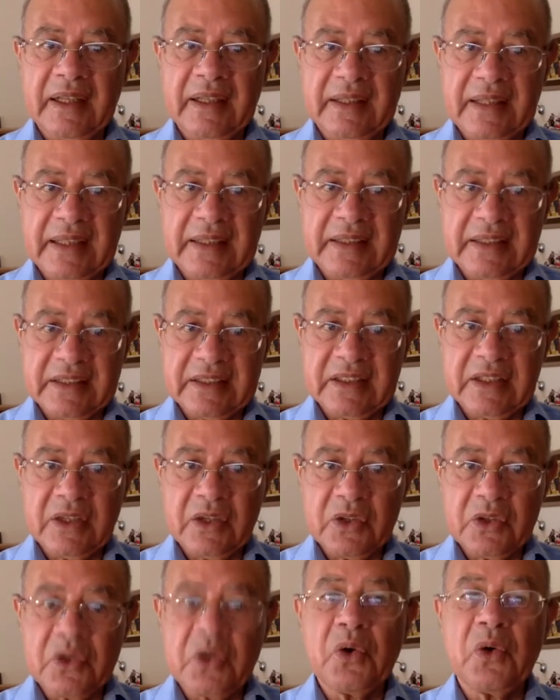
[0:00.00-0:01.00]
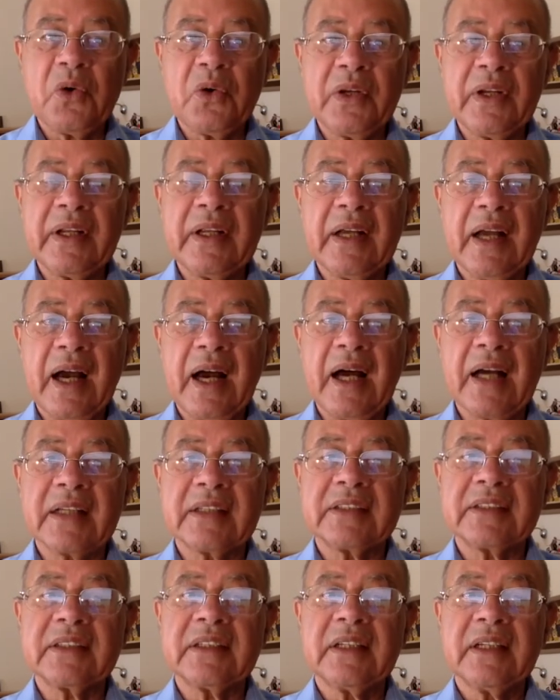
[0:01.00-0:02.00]
that is calling
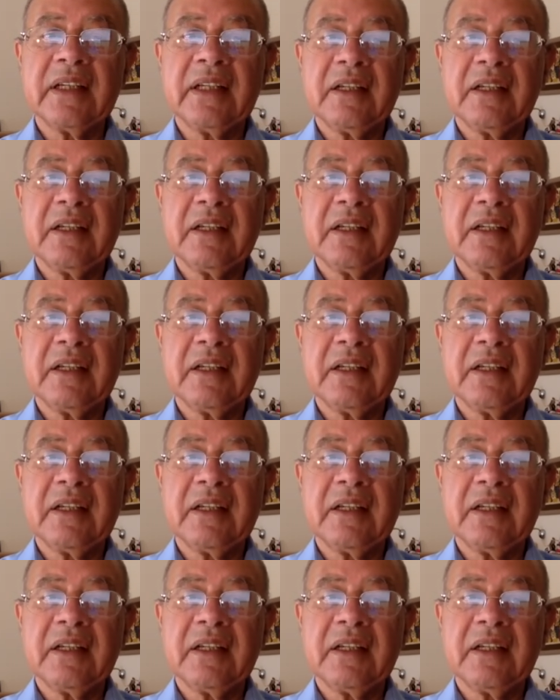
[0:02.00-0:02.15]
us